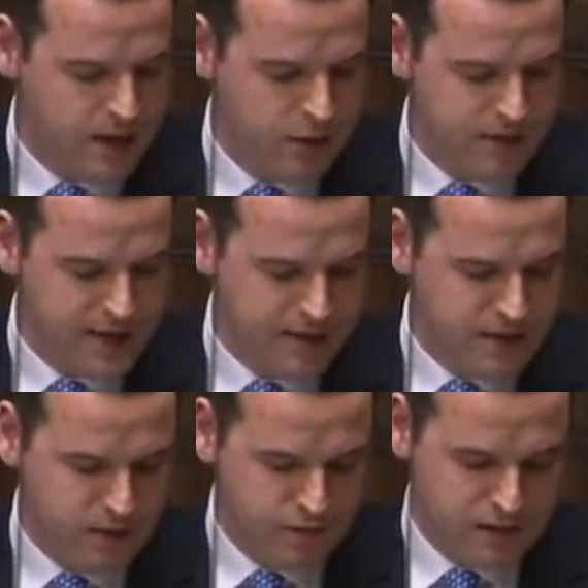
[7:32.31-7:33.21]
It would end the
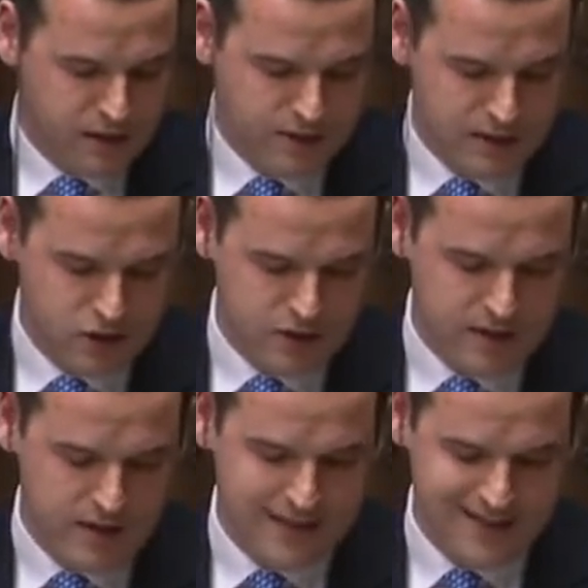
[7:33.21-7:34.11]
conflict of
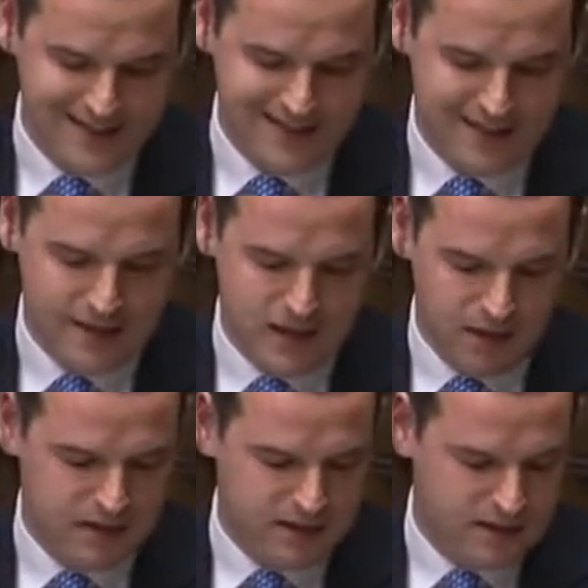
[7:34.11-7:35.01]
interest that exists in the
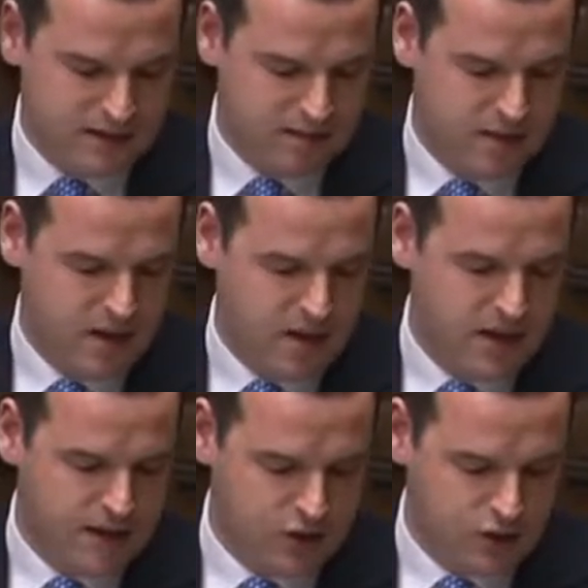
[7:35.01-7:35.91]
current system
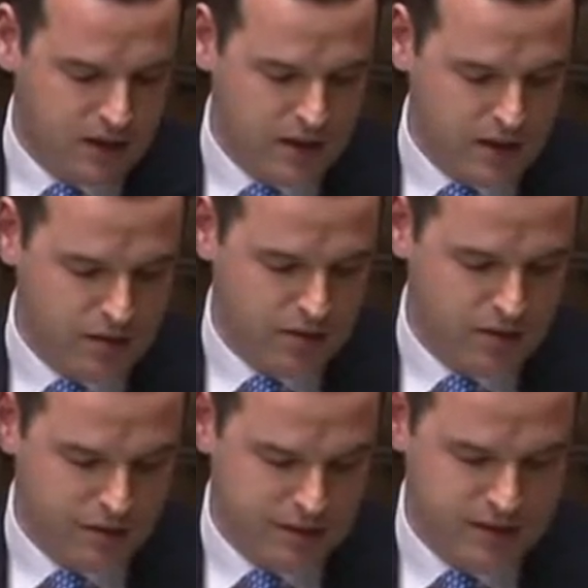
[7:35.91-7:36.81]
and ensure that local
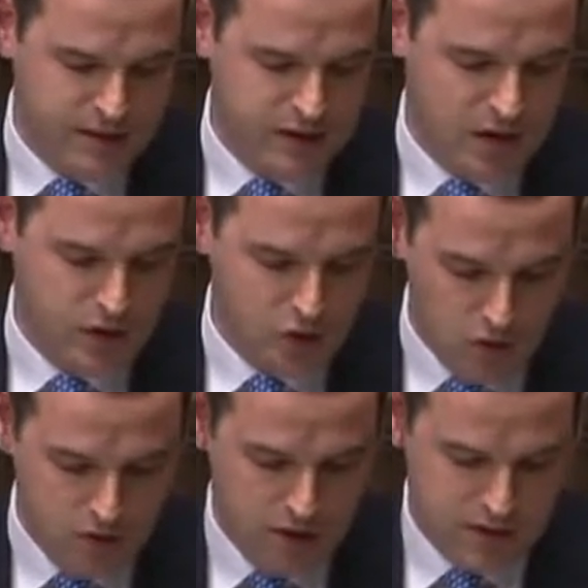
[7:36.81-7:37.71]
authorities are
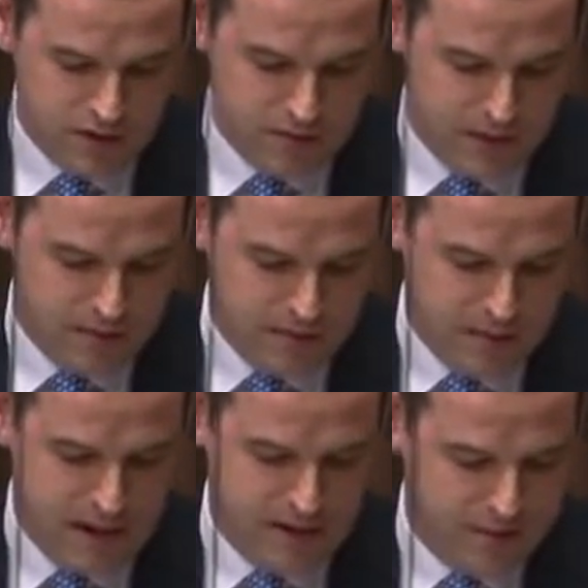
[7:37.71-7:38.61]
not granting
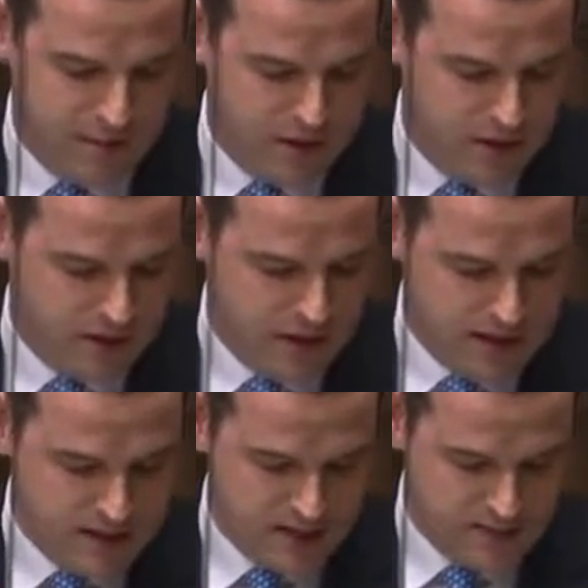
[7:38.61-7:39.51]
planning permission
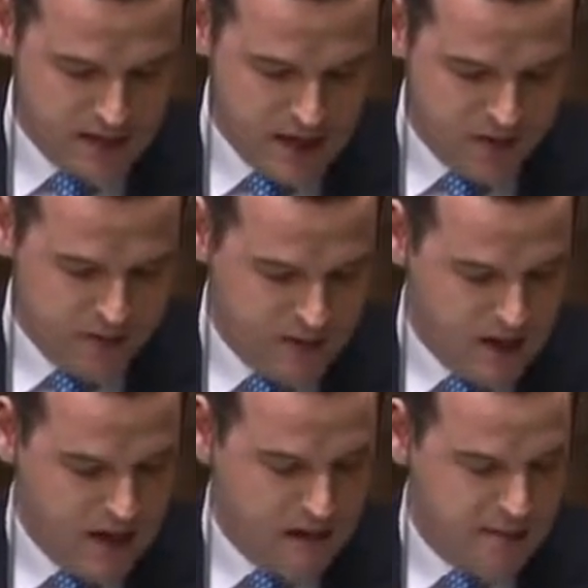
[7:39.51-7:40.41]
to themselves.
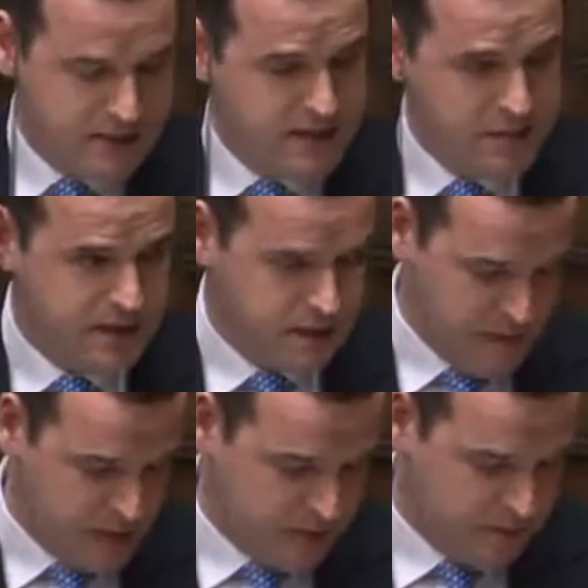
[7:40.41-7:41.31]
Mr Deputy
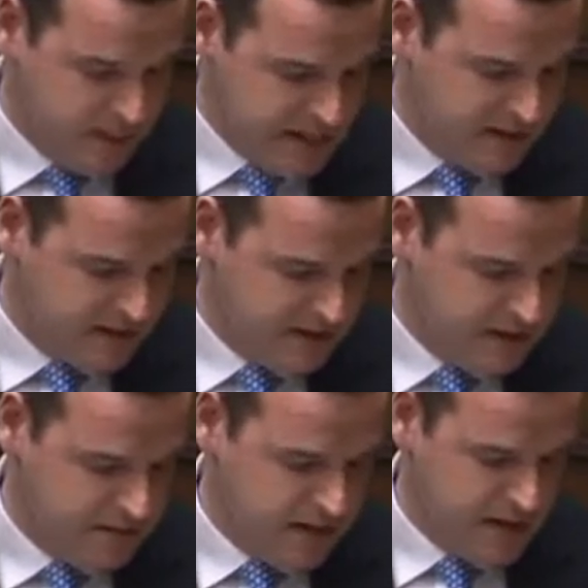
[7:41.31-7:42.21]
Speaker, the planning
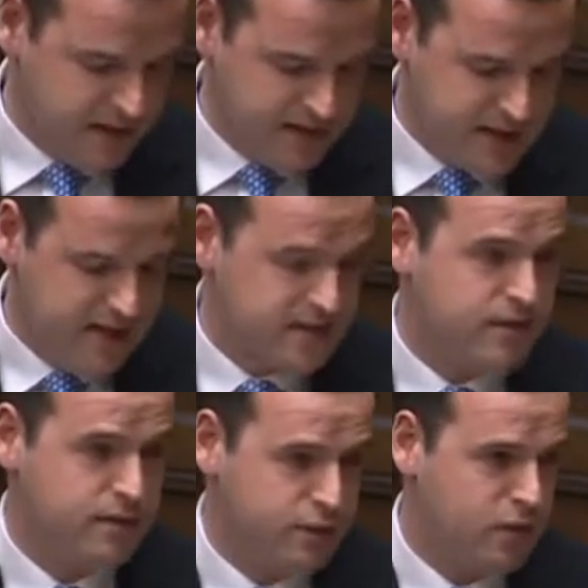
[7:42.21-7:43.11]
system, and I say this
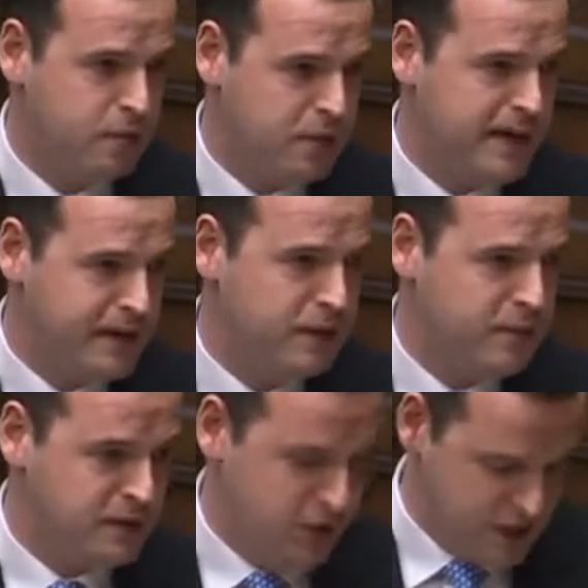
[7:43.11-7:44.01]
as a former planning
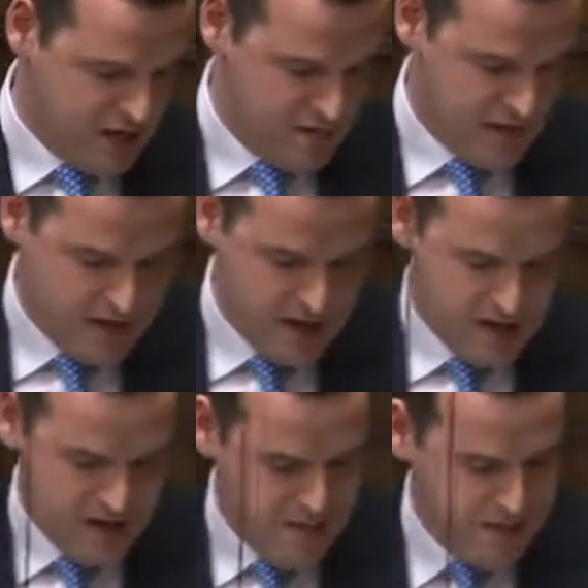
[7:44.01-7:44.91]
committee chairman,
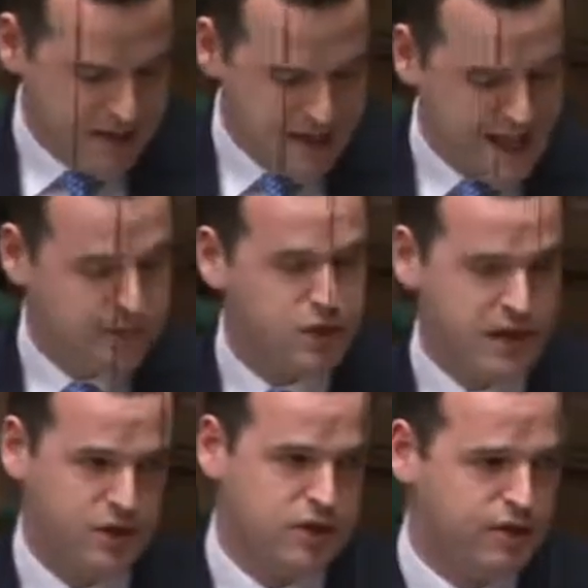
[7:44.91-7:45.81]
can be a game
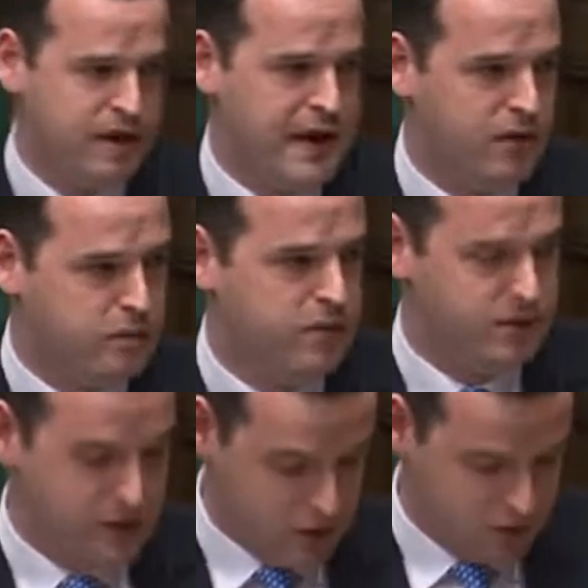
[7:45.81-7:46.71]
changer for house
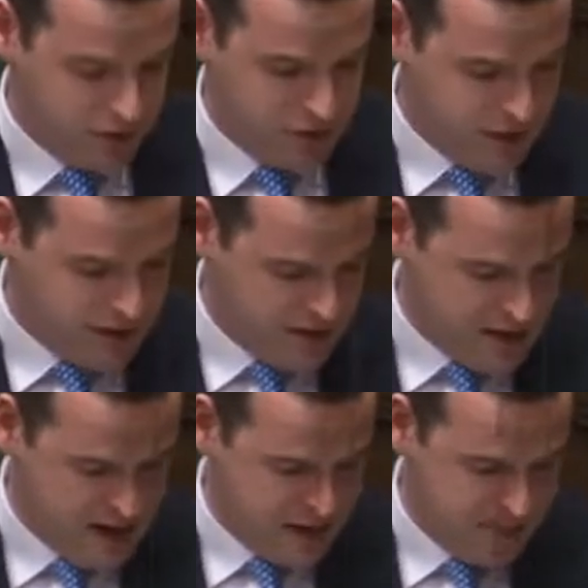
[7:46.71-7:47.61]
building across the
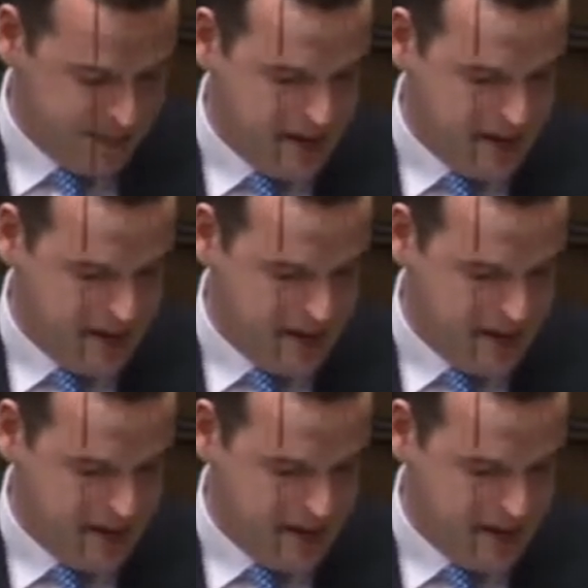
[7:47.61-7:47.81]
UK.